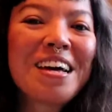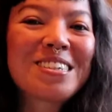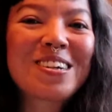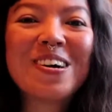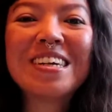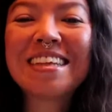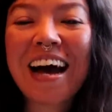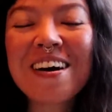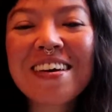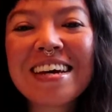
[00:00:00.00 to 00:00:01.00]
So
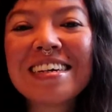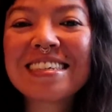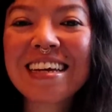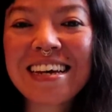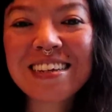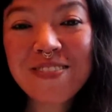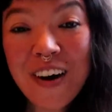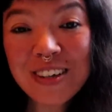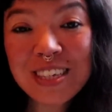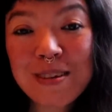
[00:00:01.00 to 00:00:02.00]
now here is the end of
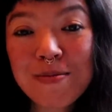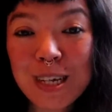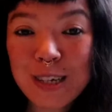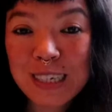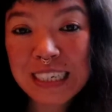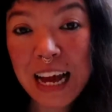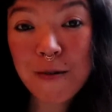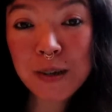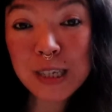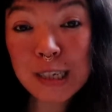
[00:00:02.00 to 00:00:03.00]
autumn and gonna
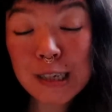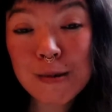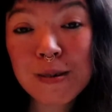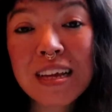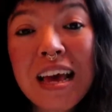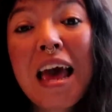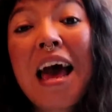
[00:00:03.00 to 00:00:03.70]
start winter soon.